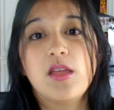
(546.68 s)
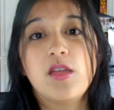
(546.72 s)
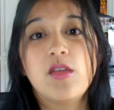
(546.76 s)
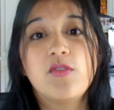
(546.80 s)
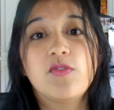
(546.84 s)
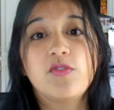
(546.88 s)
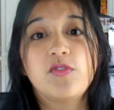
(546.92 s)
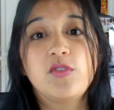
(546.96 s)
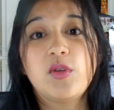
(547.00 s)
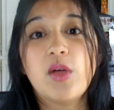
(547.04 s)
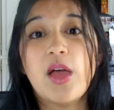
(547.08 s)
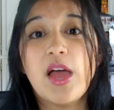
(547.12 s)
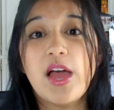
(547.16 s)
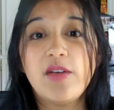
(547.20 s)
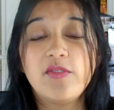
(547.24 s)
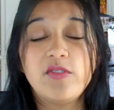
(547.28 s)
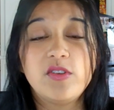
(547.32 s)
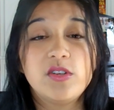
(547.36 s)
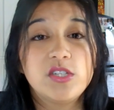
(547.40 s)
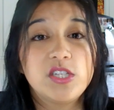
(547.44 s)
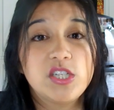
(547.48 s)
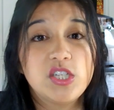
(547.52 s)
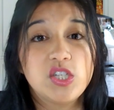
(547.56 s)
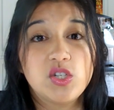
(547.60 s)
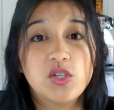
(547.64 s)
If you have
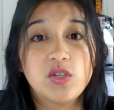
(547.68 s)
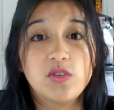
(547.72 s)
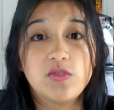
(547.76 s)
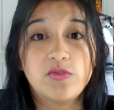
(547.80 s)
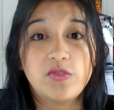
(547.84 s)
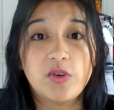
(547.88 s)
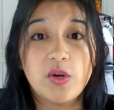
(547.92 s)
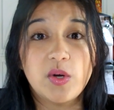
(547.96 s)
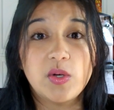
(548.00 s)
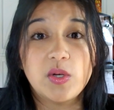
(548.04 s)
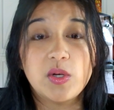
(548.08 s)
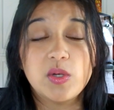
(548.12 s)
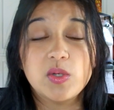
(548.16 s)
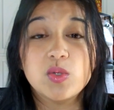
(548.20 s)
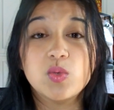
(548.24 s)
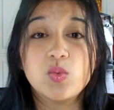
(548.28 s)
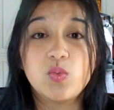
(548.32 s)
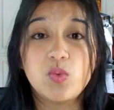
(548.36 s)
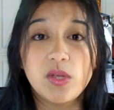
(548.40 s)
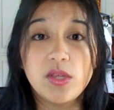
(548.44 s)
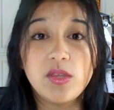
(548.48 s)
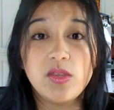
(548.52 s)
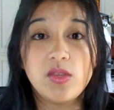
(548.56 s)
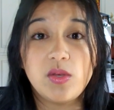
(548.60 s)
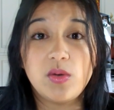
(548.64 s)
your digital photos
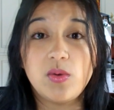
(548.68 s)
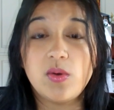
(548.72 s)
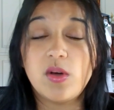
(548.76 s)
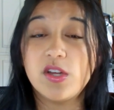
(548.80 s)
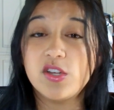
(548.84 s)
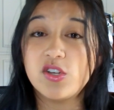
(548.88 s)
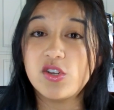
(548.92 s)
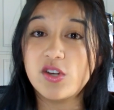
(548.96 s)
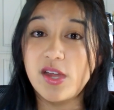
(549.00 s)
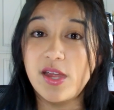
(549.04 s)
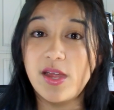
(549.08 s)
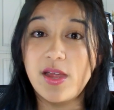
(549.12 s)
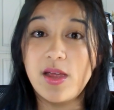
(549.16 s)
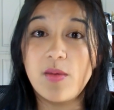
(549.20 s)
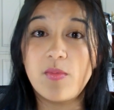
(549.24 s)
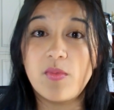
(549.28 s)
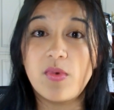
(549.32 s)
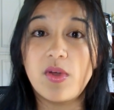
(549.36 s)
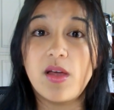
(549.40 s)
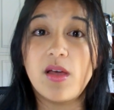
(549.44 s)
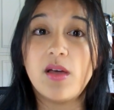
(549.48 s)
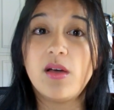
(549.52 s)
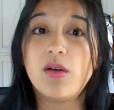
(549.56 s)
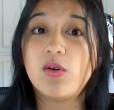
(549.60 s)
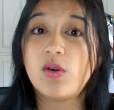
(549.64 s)
with you on your
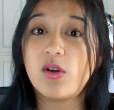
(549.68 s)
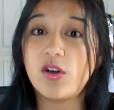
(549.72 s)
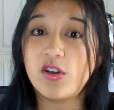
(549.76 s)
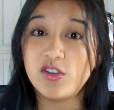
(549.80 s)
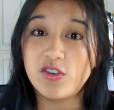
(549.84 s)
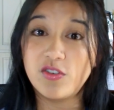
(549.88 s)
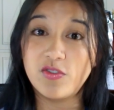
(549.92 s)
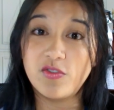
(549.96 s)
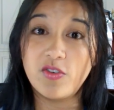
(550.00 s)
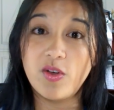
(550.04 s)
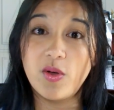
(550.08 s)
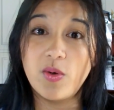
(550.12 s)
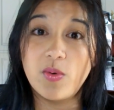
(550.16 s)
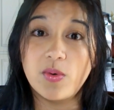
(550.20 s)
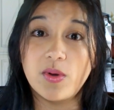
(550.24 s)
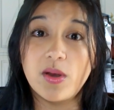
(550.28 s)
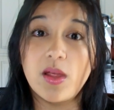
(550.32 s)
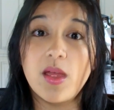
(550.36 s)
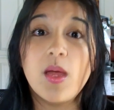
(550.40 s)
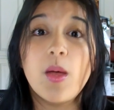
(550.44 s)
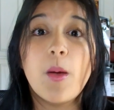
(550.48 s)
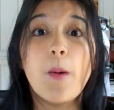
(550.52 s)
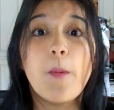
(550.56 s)
camera or on your phone,